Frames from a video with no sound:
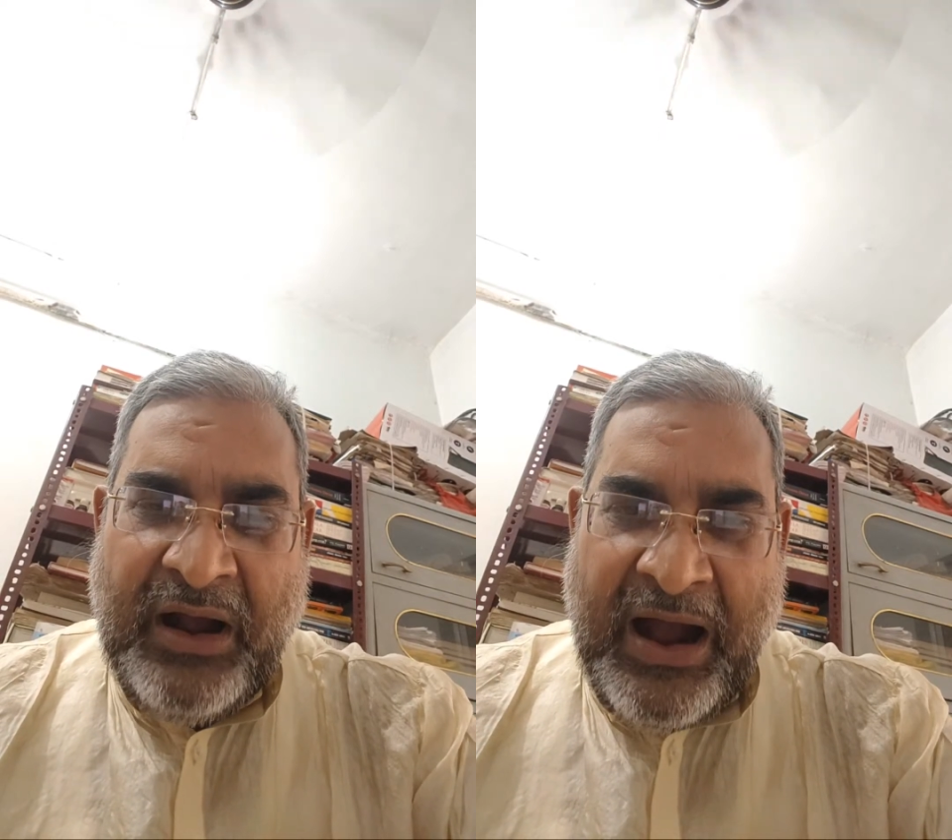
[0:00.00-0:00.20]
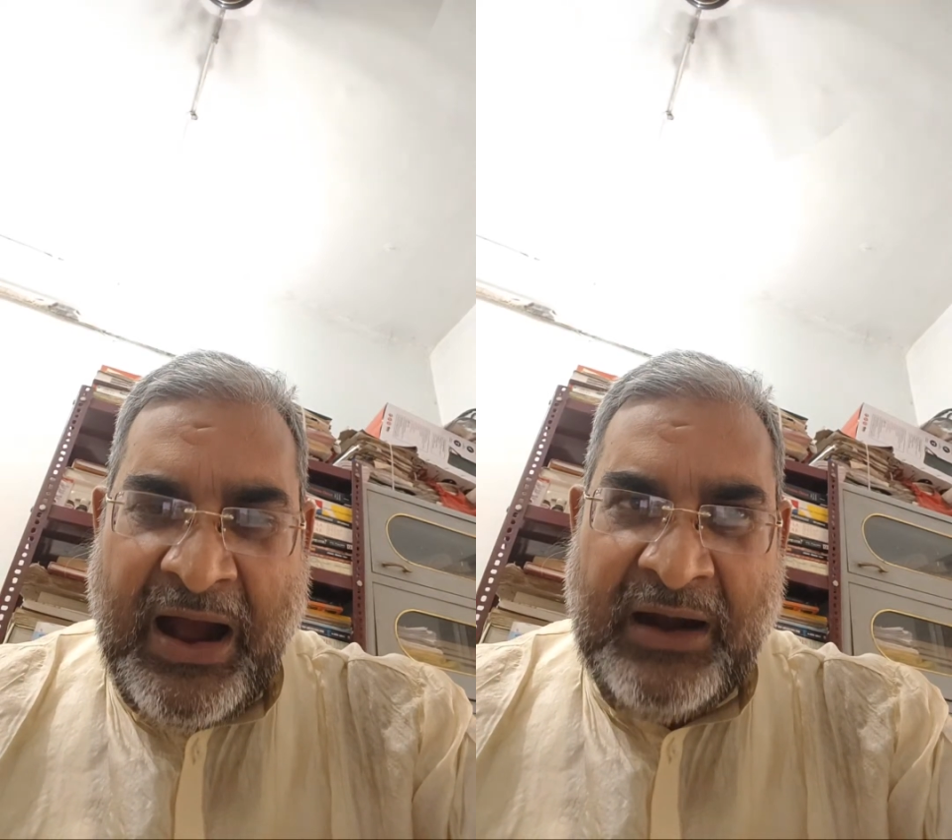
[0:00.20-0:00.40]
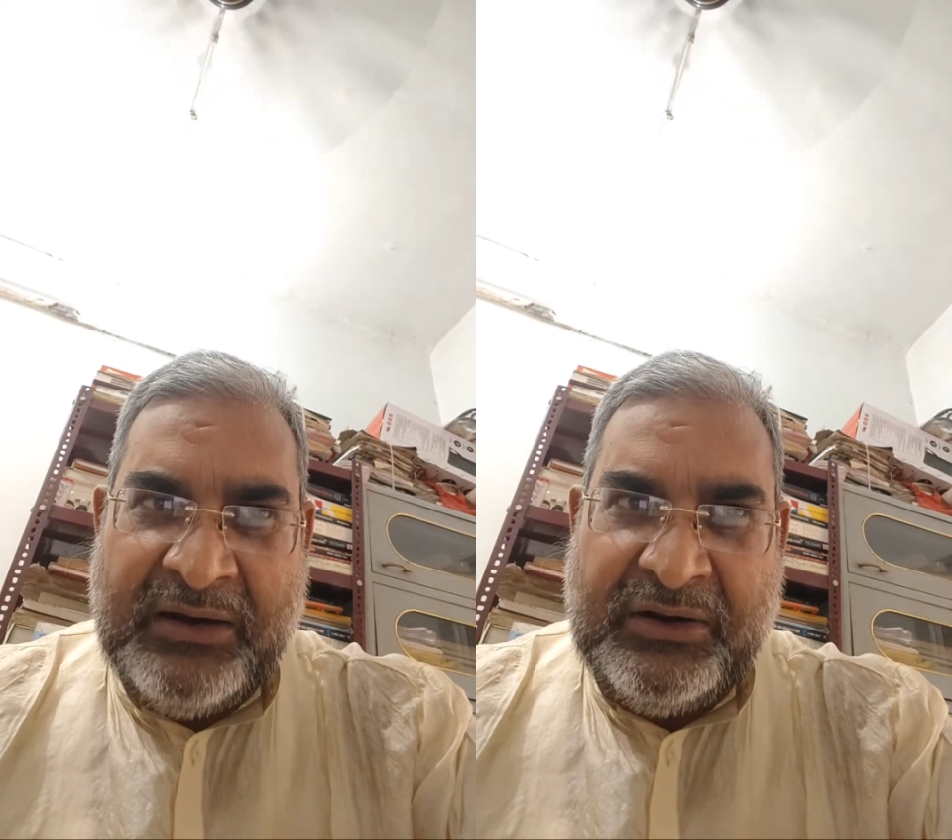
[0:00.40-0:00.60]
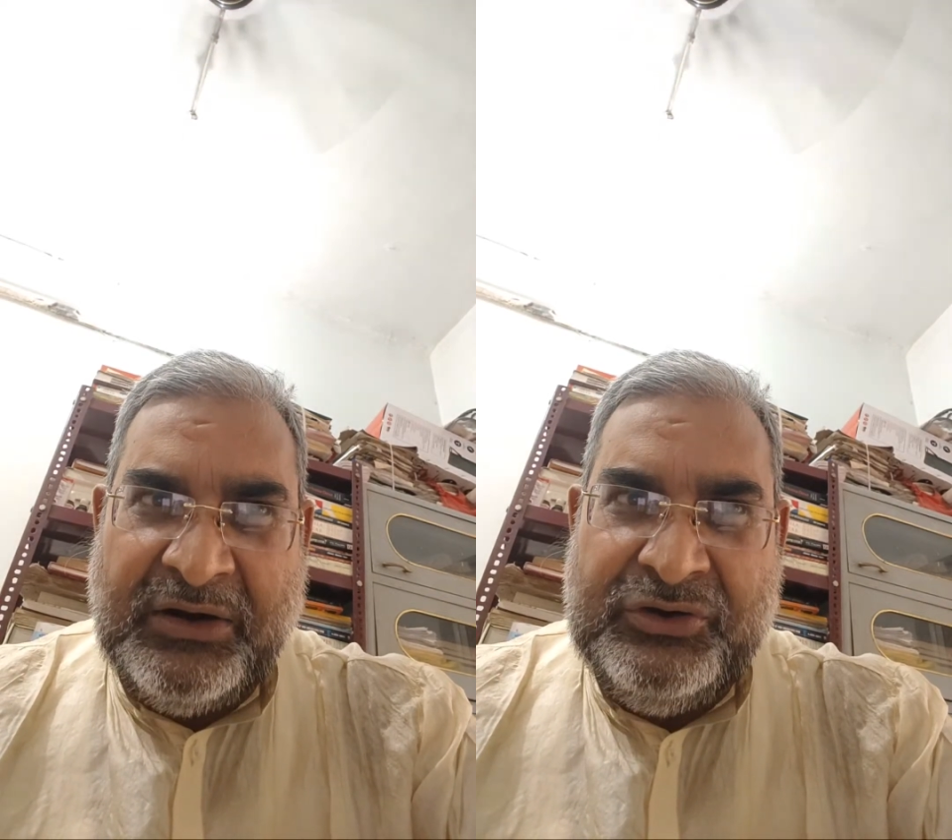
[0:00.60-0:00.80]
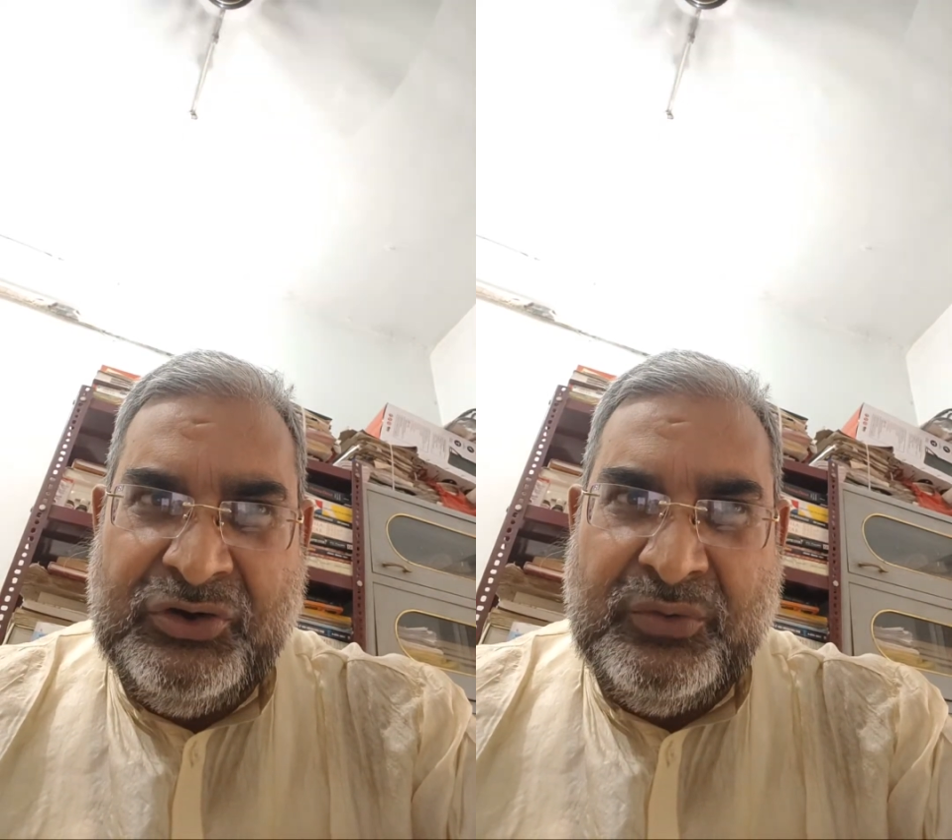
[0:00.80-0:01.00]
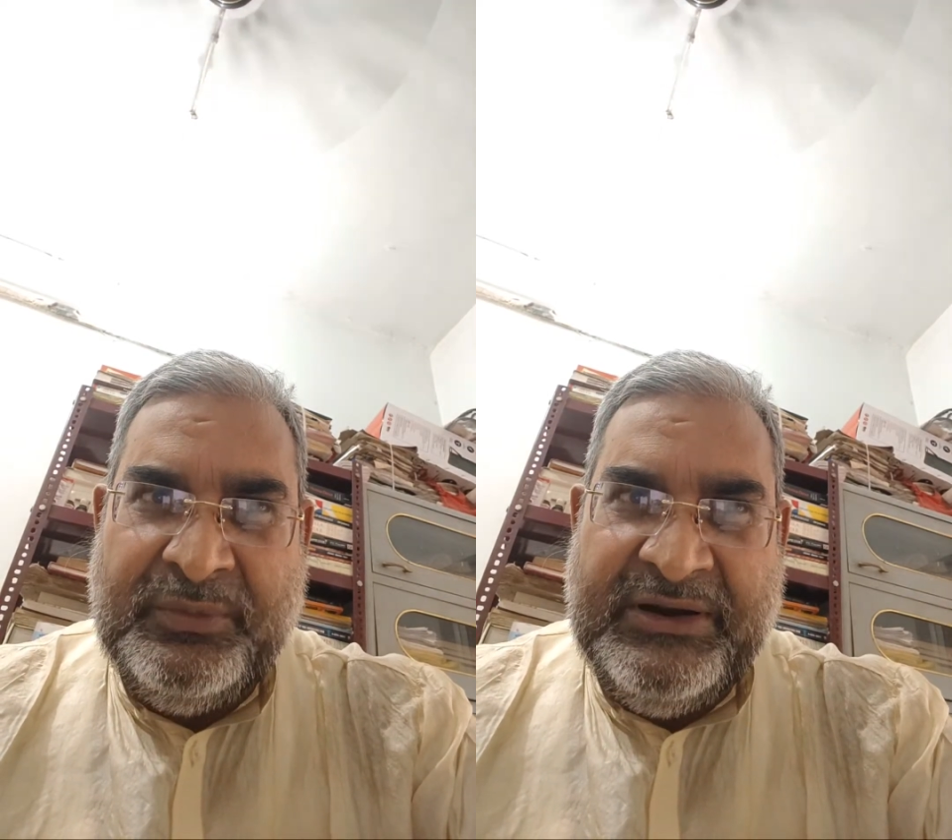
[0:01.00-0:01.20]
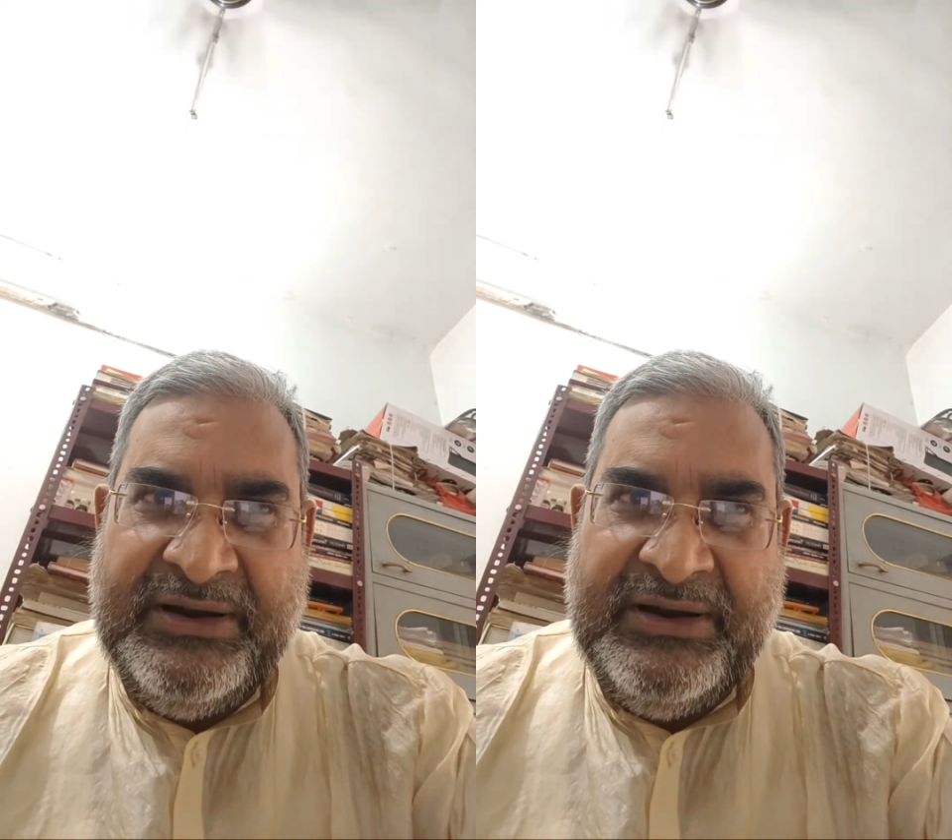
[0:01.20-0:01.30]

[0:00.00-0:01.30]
are consumed